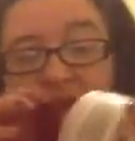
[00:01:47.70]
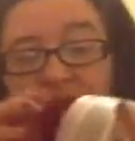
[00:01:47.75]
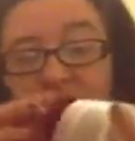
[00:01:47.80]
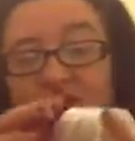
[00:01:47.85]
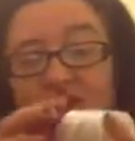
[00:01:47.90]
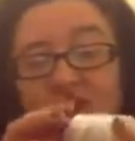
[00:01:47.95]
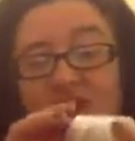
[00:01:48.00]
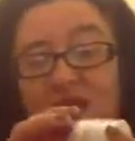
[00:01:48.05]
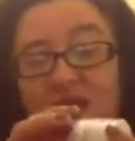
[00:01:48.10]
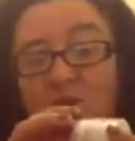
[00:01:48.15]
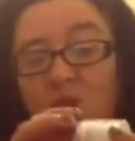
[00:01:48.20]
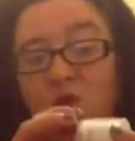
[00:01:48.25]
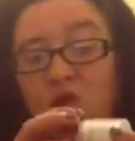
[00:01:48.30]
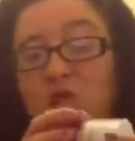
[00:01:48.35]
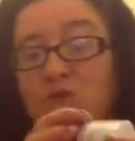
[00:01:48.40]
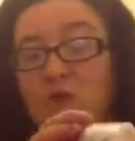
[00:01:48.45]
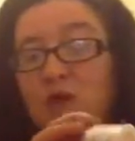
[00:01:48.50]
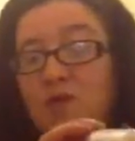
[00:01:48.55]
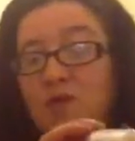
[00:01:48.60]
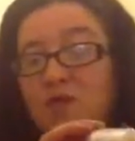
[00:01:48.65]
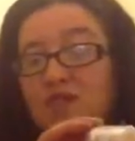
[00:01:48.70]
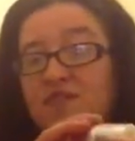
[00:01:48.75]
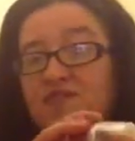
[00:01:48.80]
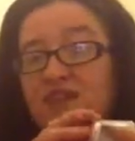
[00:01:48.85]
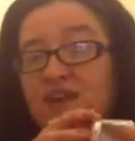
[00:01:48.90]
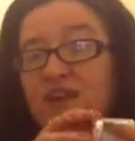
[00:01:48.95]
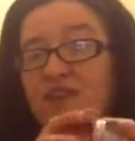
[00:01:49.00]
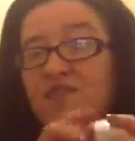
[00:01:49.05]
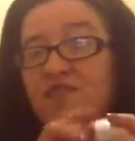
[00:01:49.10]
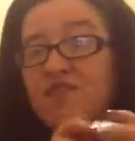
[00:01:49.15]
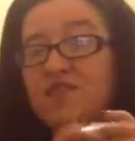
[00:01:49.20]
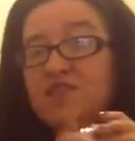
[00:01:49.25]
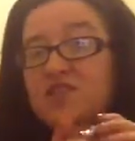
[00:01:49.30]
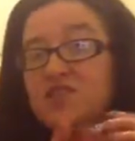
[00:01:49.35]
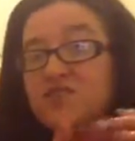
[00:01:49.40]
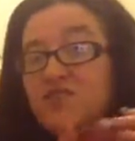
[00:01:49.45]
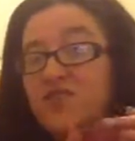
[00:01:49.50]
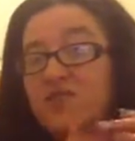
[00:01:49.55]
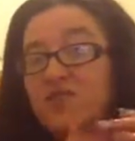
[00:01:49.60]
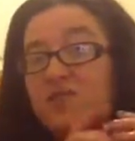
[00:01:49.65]
I think it was one of my favourite
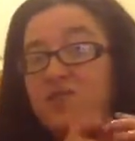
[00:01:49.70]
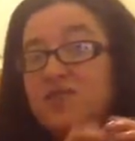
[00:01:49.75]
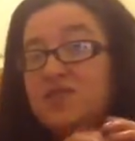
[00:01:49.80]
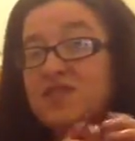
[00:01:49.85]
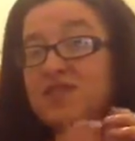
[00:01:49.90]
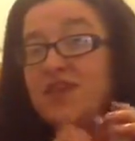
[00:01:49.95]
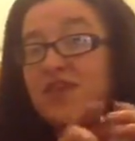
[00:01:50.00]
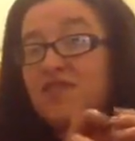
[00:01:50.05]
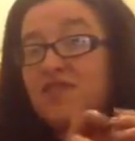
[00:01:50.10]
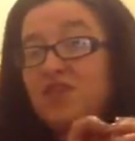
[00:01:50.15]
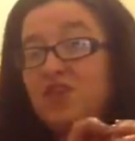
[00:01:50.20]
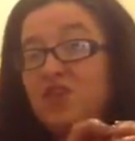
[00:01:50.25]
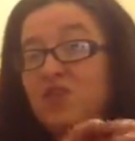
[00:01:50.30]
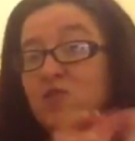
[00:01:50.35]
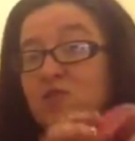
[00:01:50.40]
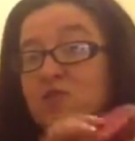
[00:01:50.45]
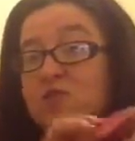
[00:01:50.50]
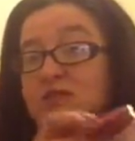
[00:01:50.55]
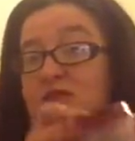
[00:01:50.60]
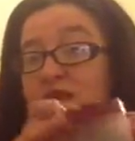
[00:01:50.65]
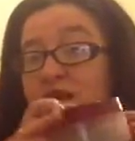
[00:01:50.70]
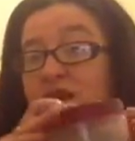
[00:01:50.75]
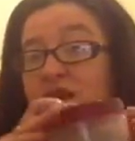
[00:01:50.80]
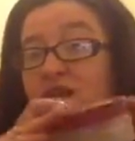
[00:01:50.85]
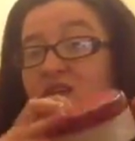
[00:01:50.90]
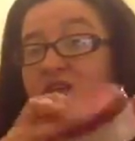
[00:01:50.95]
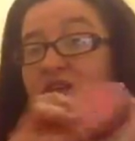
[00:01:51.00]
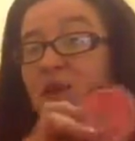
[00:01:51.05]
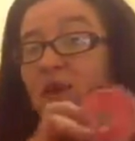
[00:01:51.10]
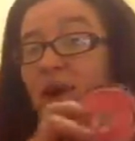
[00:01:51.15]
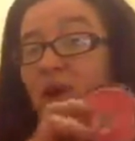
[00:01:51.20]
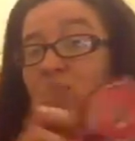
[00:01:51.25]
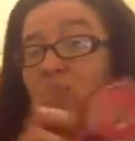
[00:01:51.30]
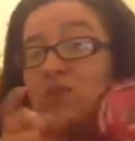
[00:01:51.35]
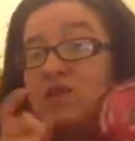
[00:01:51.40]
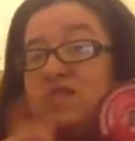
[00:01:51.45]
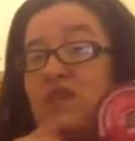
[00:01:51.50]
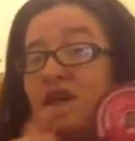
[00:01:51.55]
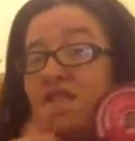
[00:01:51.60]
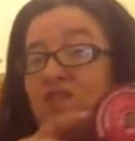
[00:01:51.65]
scrubs that I've used, so I
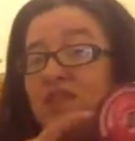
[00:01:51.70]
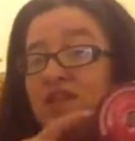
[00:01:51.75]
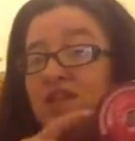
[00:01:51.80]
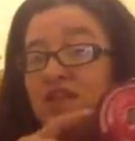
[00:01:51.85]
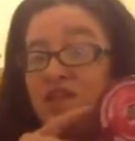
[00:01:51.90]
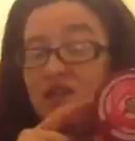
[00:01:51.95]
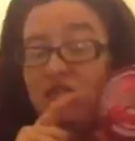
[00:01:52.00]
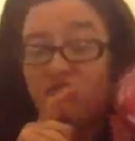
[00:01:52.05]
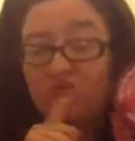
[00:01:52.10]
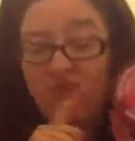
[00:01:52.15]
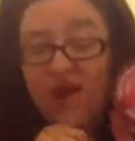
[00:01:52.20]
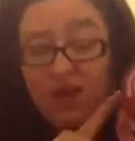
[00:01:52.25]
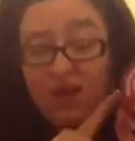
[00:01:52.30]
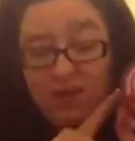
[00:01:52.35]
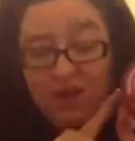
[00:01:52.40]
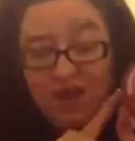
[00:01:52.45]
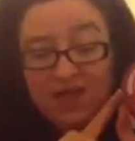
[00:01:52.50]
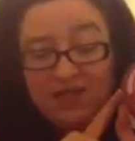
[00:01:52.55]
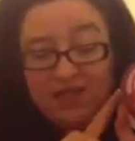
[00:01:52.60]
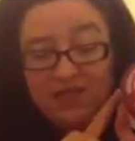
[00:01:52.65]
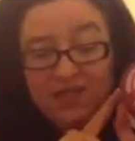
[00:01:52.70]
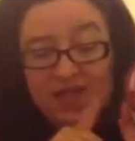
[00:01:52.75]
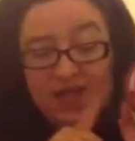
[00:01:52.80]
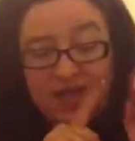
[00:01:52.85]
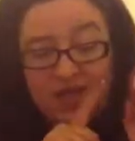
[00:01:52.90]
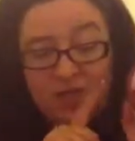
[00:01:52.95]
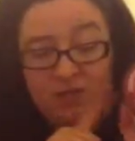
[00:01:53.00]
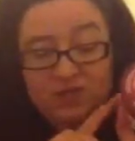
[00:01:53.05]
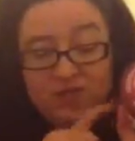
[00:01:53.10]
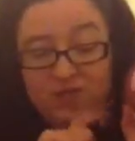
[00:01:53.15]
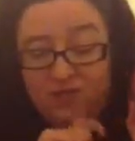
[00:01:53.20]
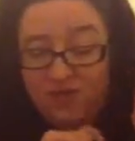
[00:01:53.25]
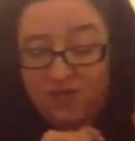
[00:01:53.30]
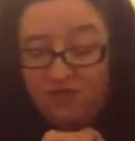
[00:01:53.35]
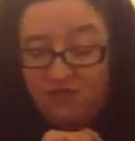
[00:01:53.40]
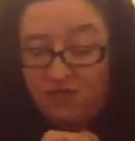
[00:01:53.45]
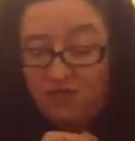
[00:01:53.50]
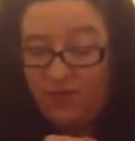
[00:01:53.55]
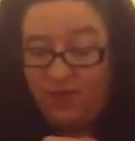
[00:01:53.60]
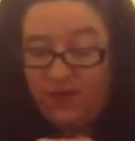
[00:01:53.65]
would definitely recommend and I would
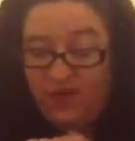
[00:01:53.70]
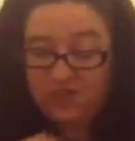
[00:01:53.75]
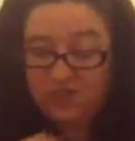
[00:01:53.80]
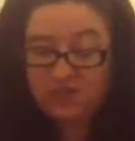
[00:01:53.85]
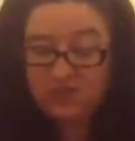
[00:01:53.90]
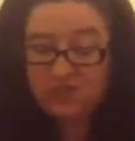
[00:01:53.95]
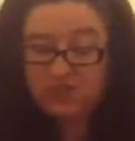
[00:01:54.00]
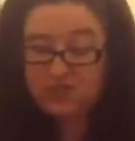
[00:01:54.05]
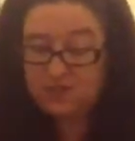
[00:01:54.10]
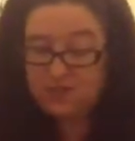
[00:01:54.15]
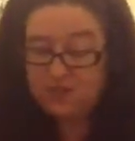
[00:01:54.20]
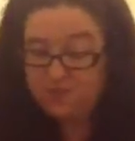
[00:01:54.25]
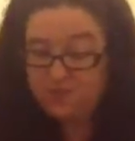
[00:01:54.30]
definitely repurchase.